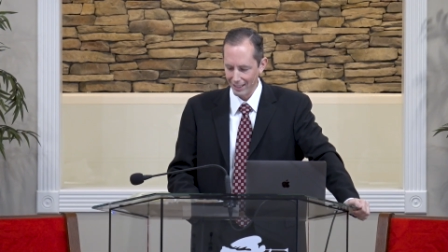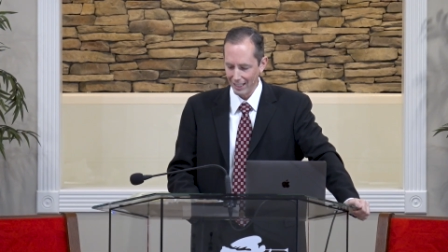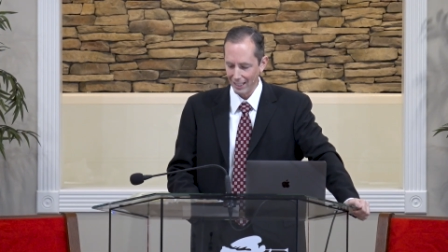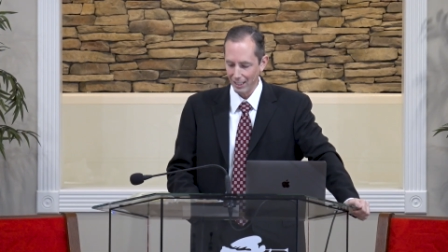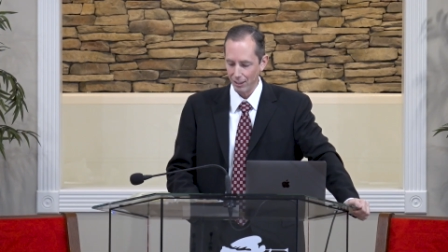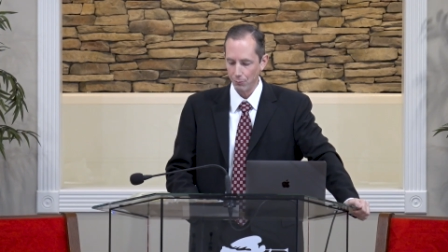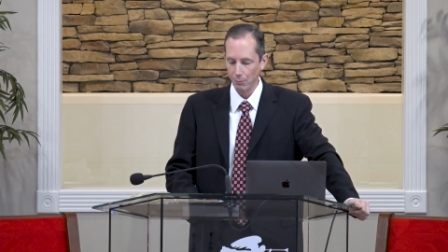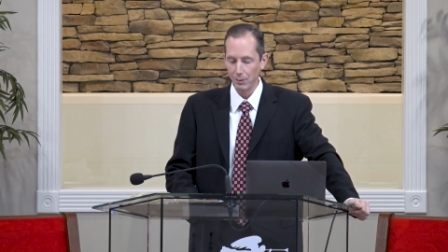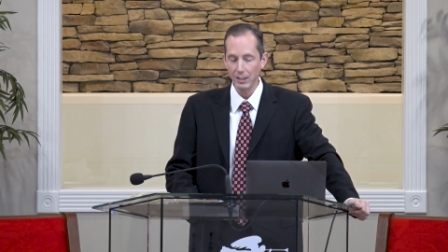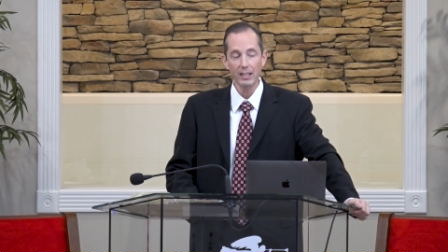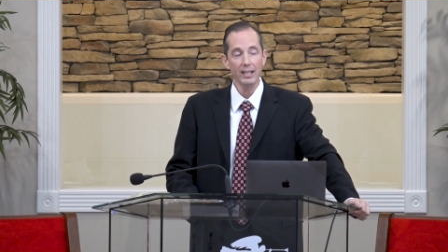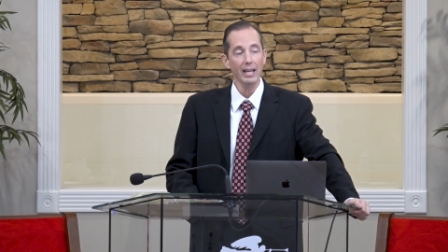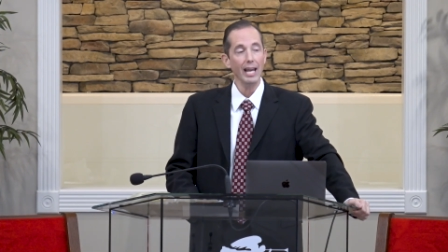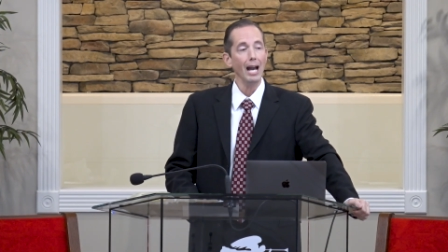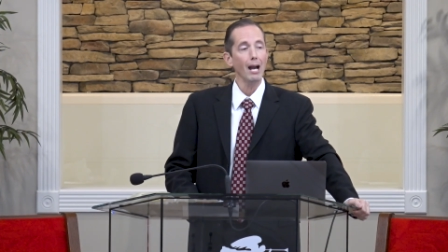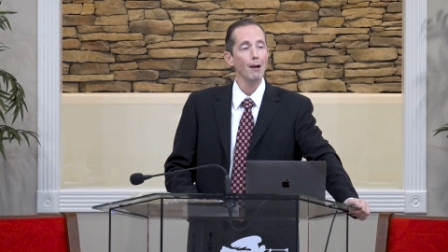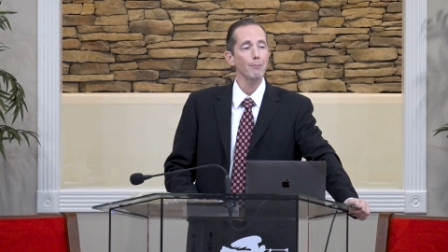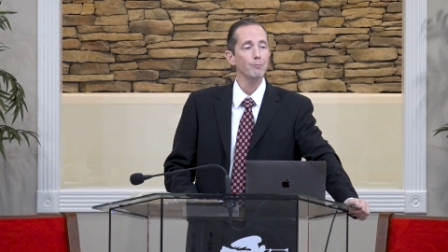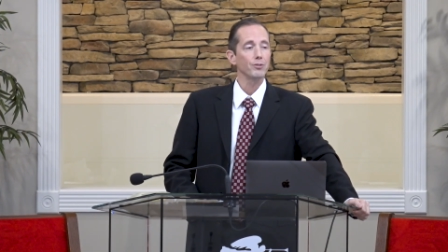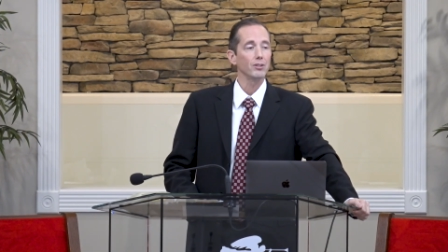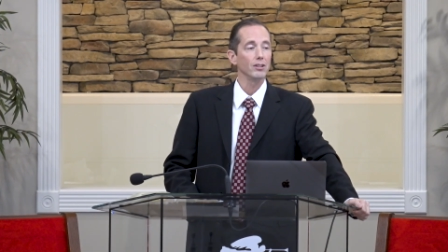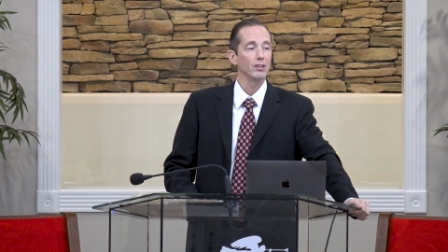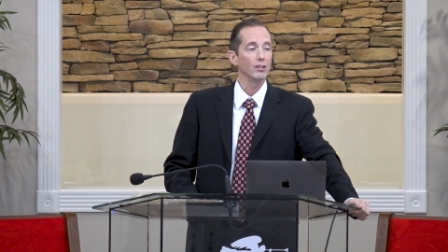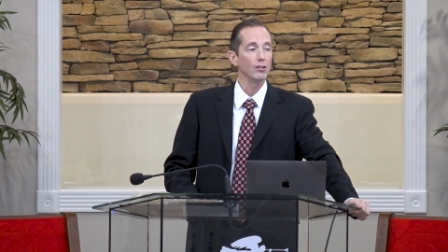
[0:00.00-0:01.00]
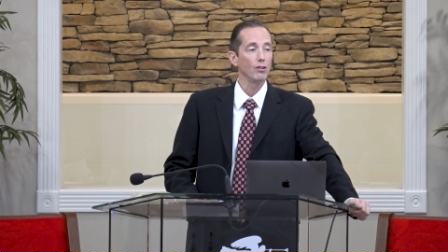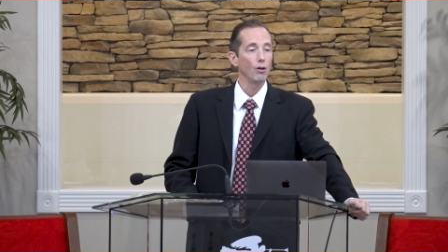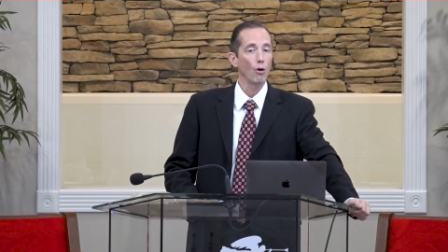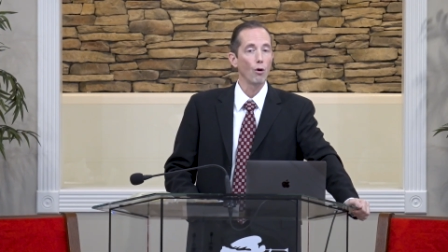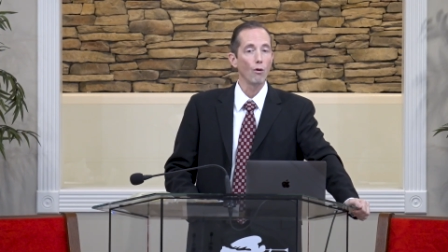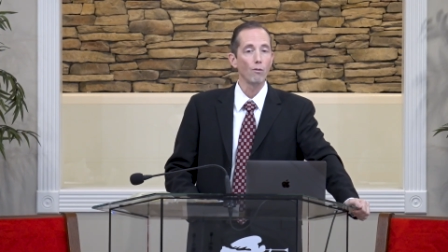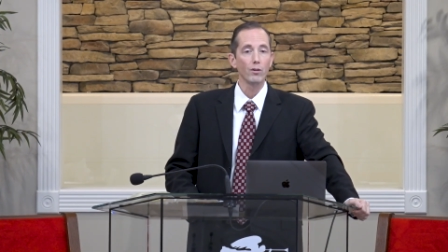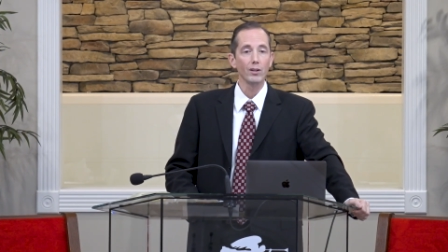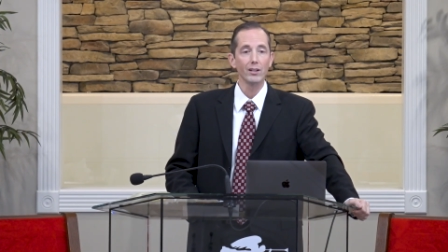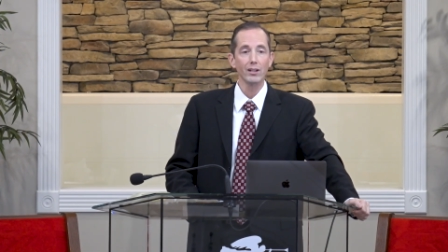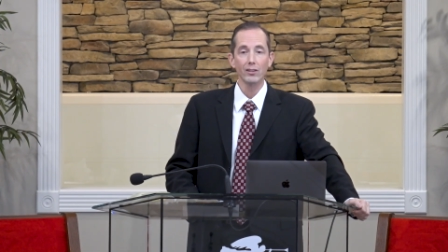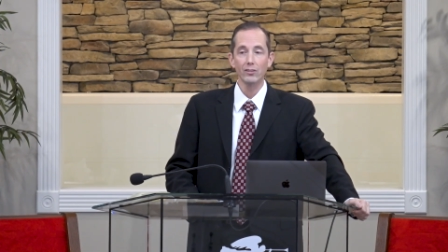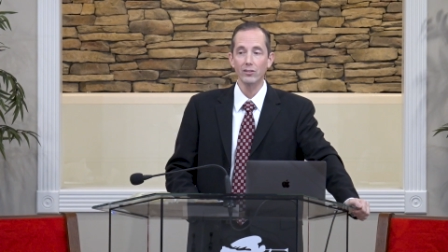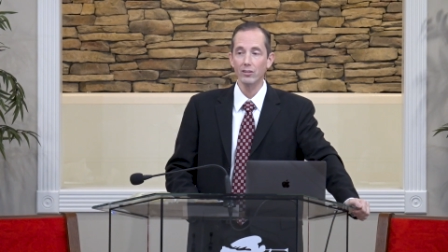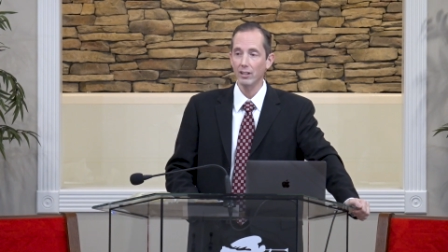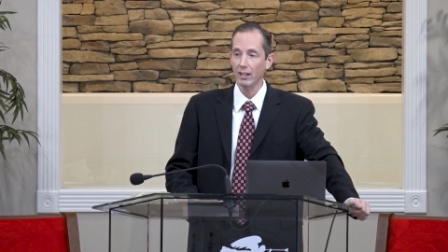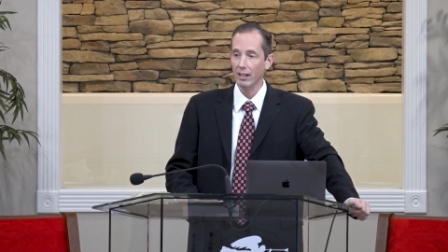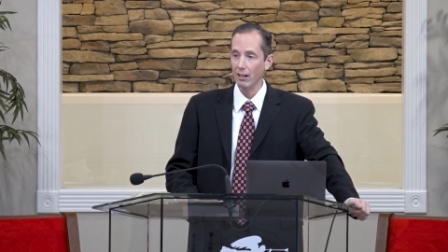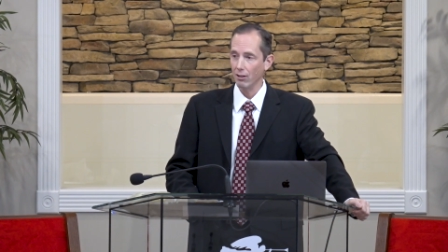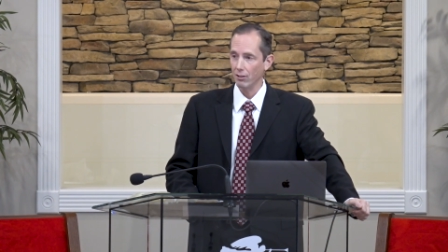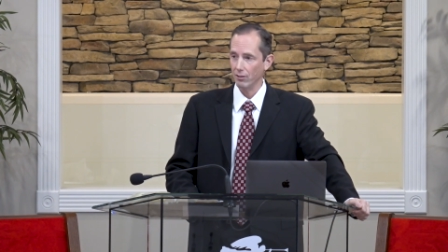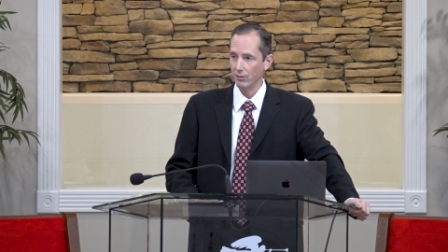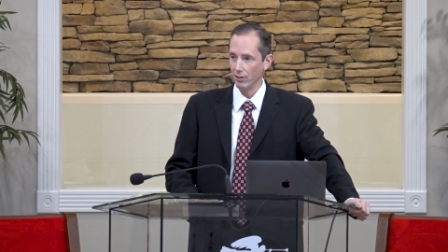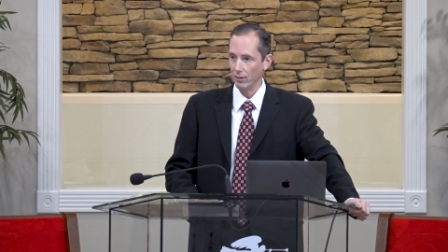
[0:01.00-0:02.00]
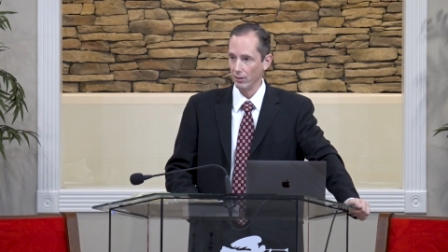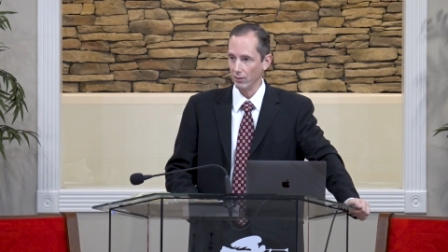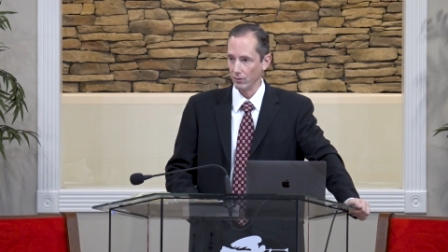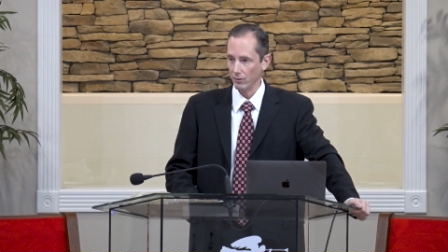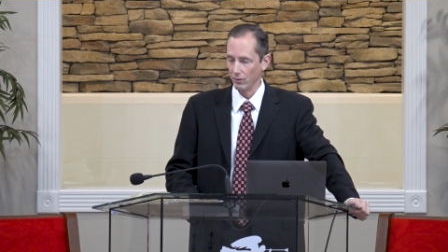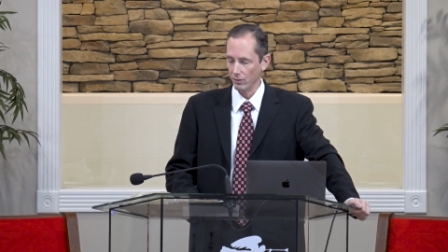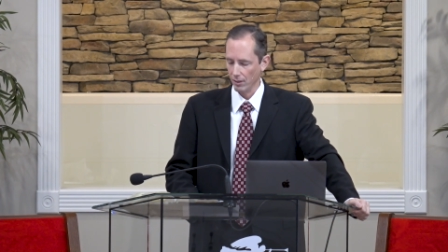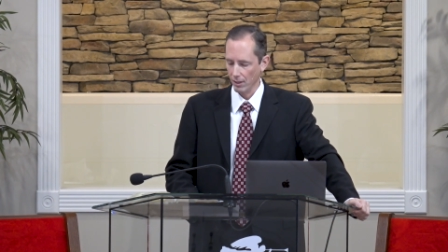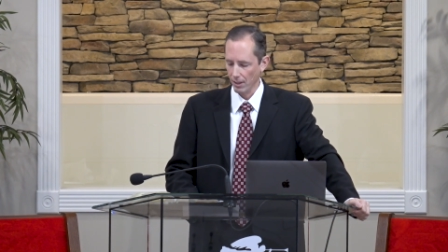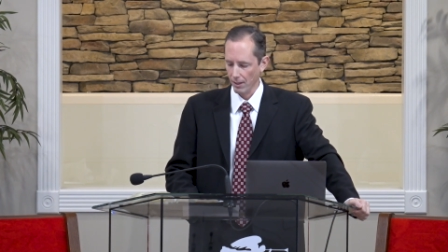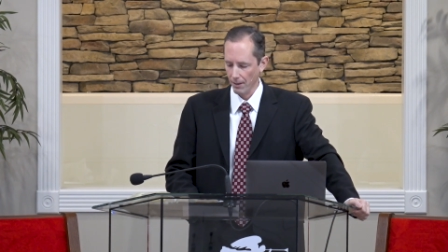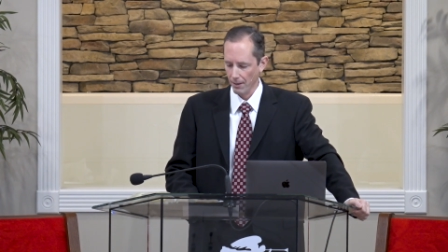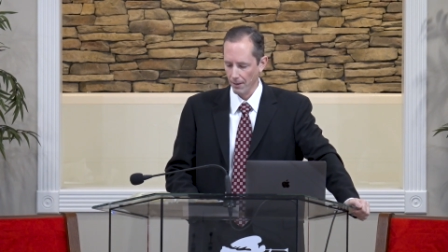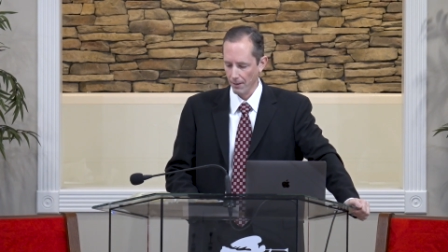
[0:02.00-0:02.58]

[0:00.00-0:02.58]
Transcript: thee to be captain over his inheritance?"